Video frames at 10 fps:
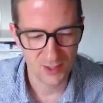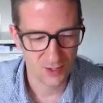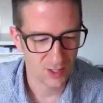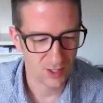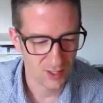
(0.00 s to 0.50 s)

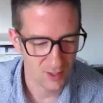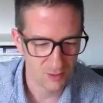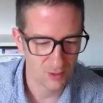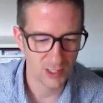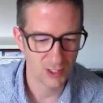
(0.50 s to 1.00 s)
so I
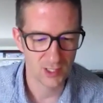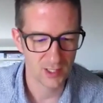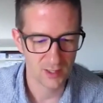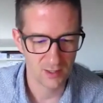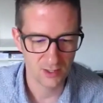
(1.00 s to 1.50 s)

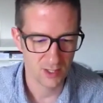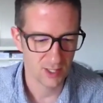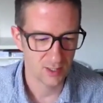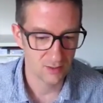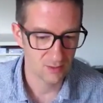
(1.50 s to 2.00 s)
gradually decided,